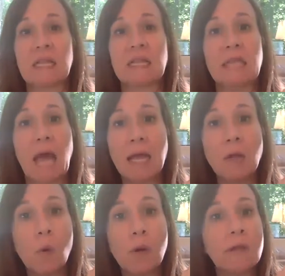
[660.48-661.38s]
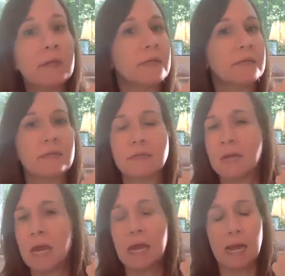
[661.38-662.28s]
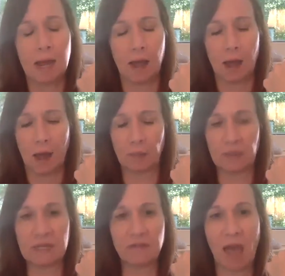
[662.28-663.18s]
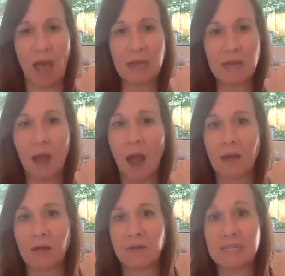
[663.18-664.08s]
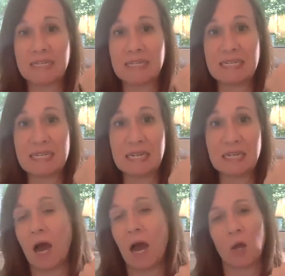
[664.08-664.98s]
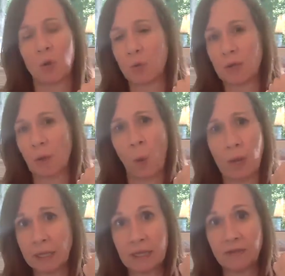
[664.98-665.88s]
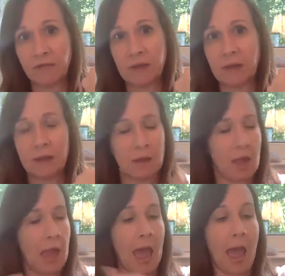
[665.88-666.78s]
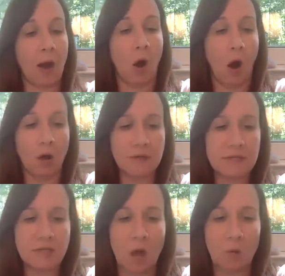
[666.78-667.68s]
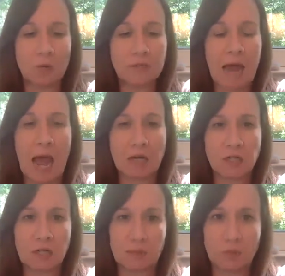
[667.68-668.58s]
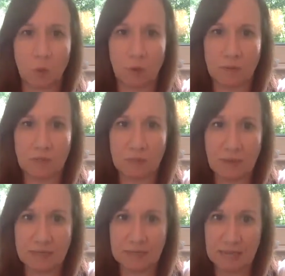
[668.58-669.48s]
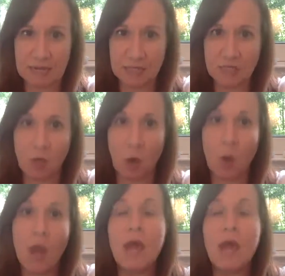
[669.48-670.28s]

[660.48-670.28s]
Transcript: light oil. It doesn't leave any kind of oily feeling at all. So it's almost actually absorbed into my skin. So